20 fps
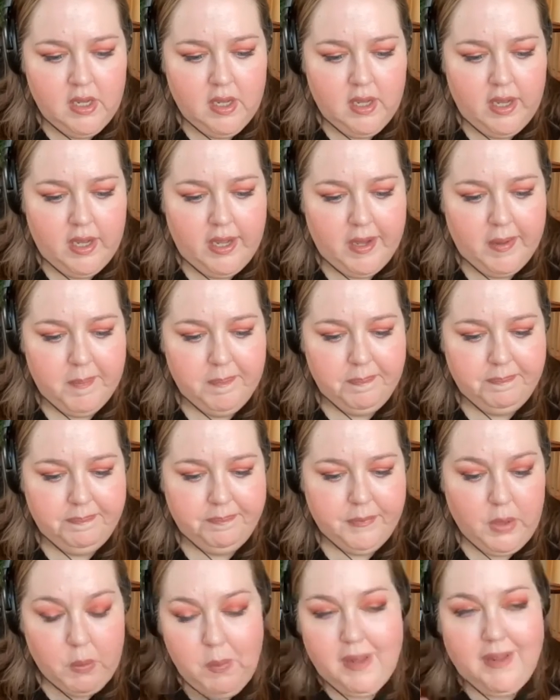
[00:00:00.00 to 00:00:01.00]

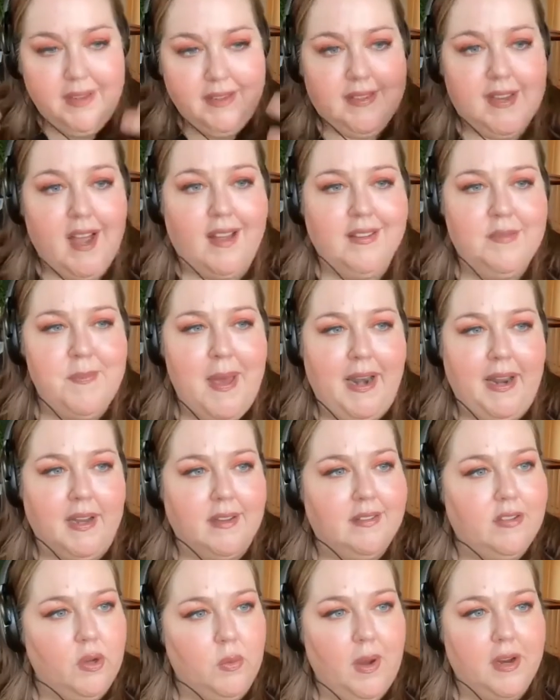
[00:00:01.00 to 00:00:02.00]
well, it's cosmetic,
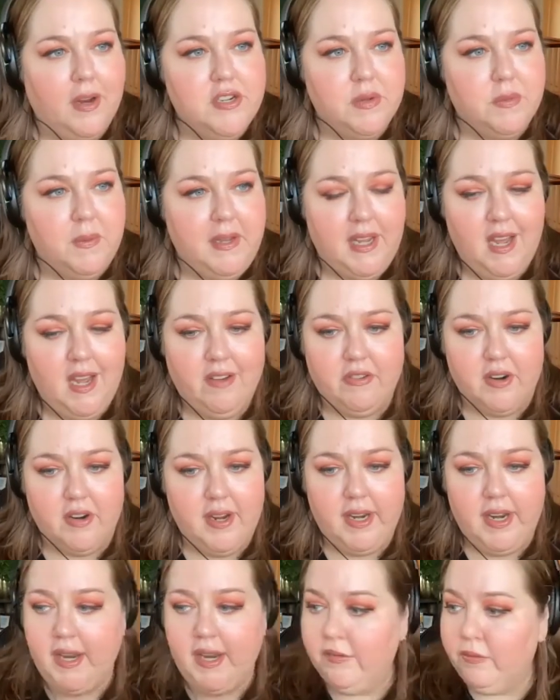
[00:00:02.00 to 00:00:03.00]
so why should we cover
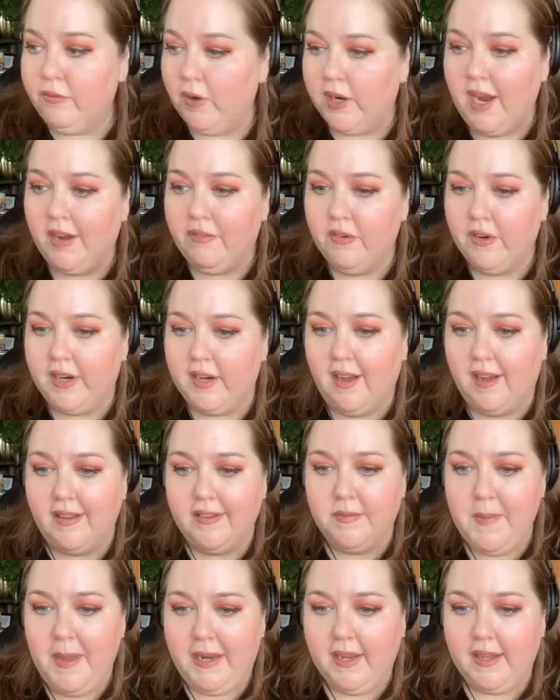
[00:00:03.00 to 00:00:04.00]
it? And if we're covering
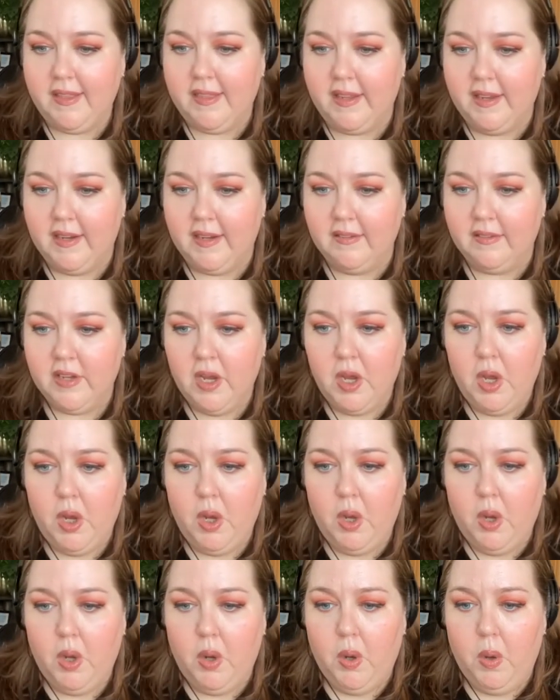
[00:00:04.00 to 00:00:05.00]
cosmetic things,
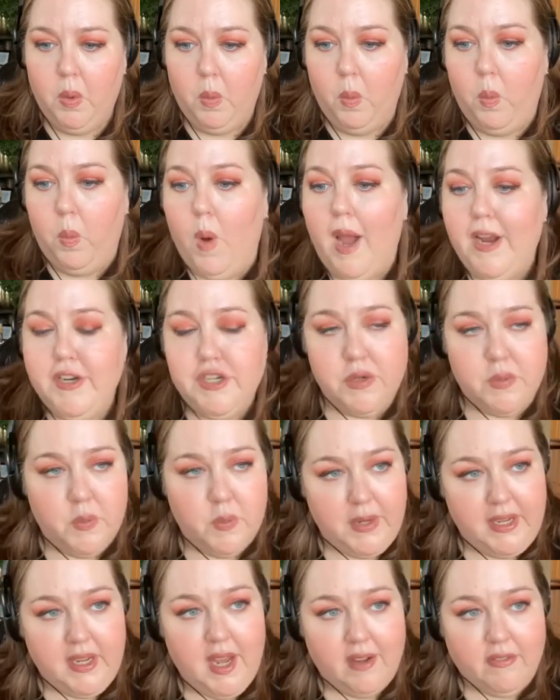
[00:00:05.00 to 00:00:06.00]
why shouldn't
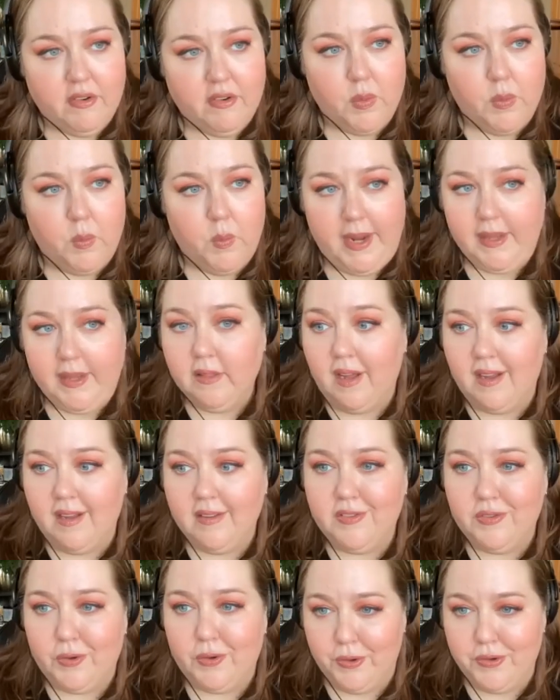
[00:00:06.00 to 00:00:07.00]
we cover weight
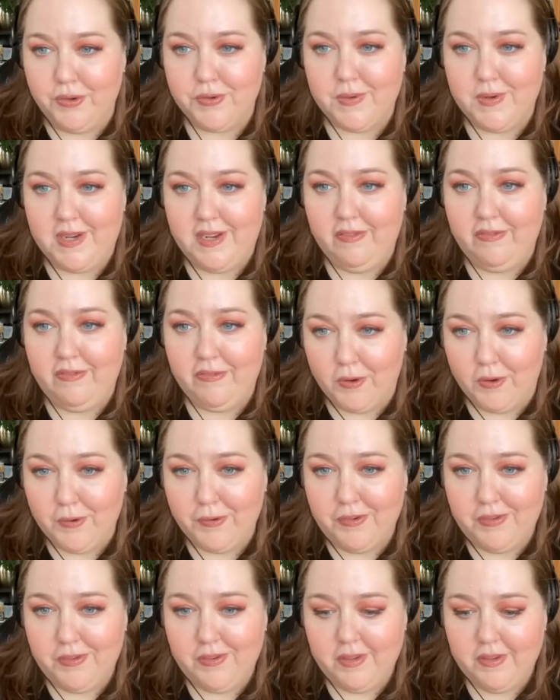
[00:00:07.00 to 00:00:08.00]
loss surgery
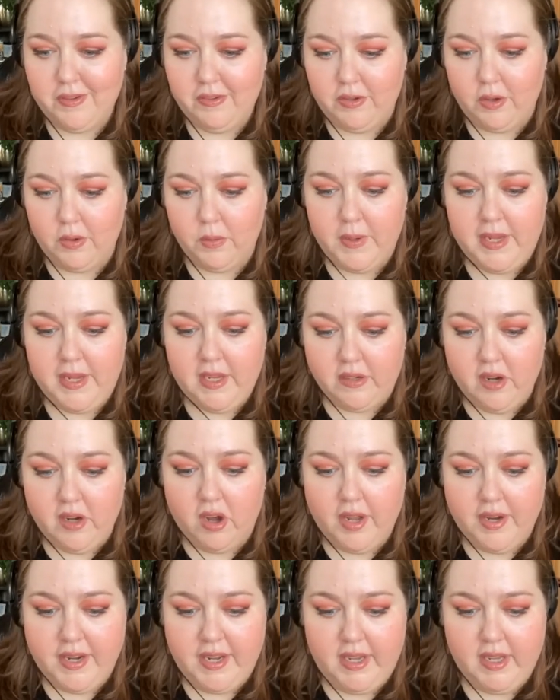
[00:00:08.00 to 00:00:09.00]
first? So we had
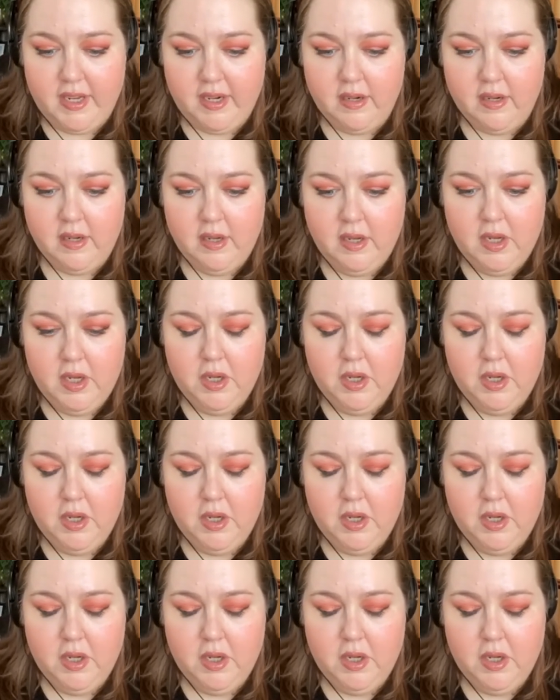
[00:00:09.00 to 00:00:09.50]
gone in